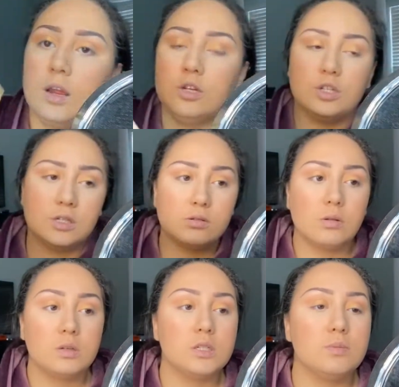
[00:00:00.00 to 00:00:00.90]
and just
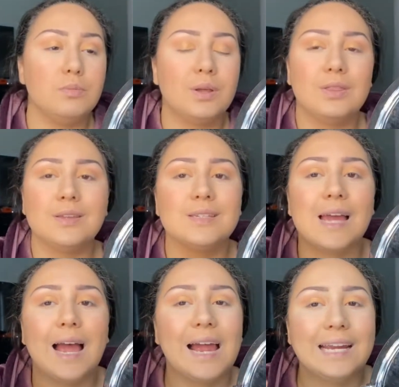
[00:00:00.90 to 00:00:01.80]
put the
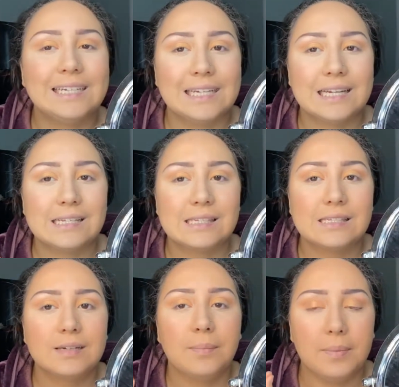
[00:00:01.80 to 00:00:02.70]
tiniest
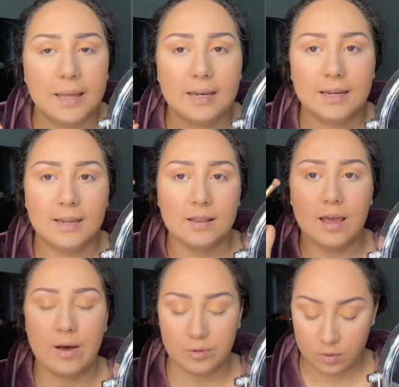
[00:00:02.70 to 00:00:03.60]
bit in the
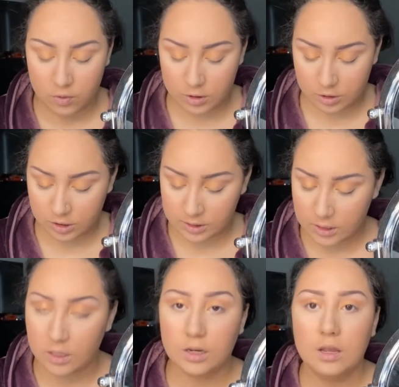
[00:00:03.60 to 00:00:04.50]
outer corner just
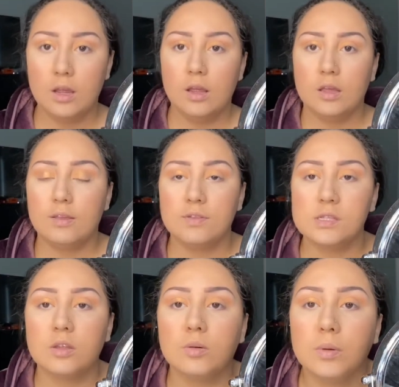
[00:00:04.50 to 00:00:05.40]
to give this
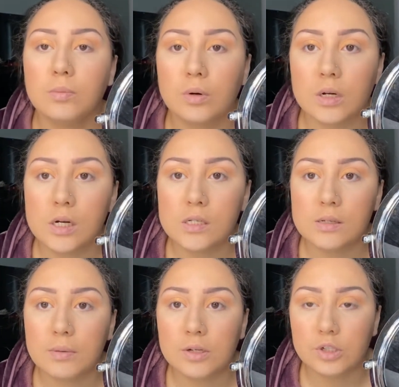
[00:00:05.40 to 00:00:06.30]
a little bit more
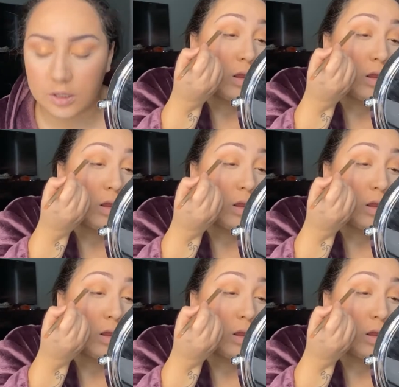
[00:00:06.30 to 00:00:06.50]
dimension.